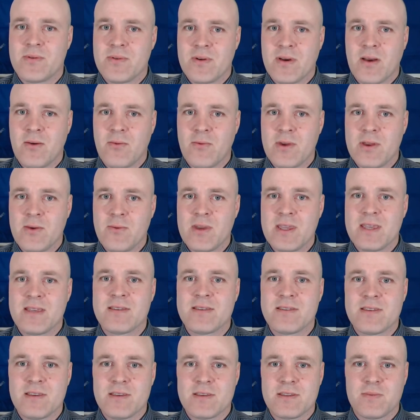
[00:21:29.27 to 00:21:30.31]
Right? We
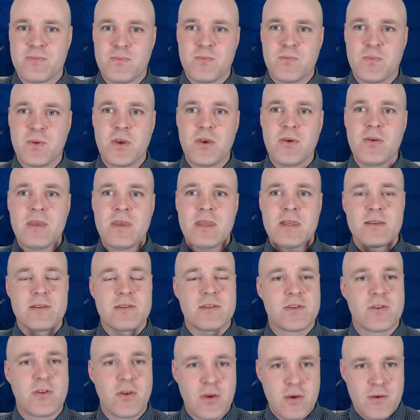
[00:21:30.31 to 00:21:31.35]
exist purely to
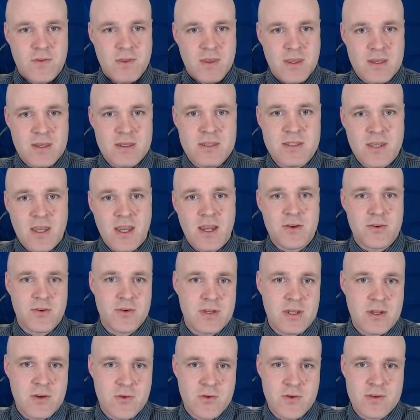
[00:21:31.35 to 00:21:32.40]
serve the
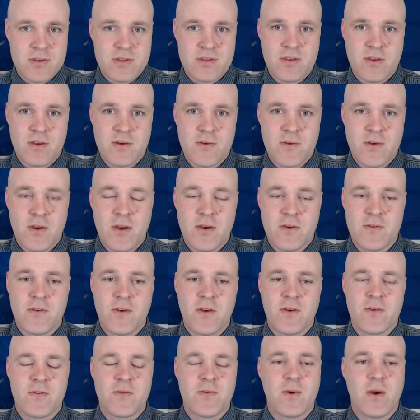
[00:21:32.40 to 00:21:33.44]
entitled interests
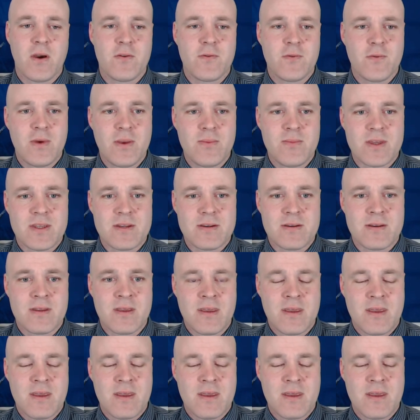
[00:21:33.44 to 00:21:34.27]
of women.